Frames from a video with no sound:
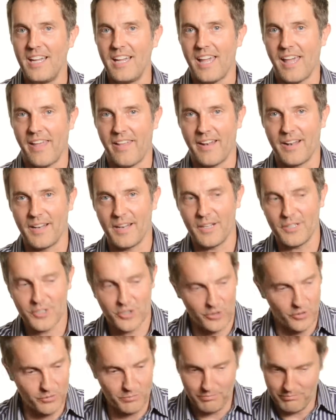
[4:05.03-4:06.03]
And
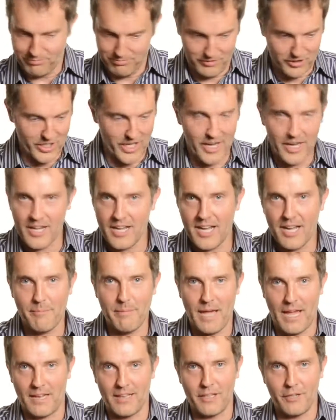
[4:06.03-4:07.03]
so set it up,
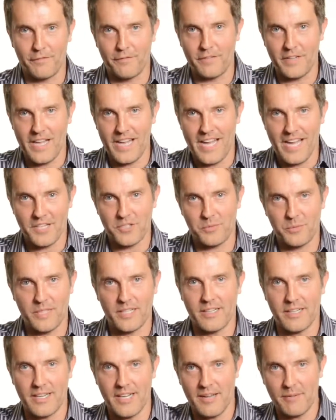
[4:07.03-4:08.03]
had a little flash,
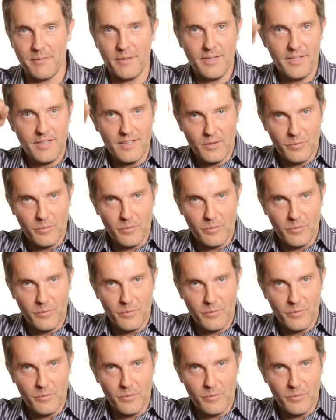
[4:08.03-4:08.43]
rigged it up,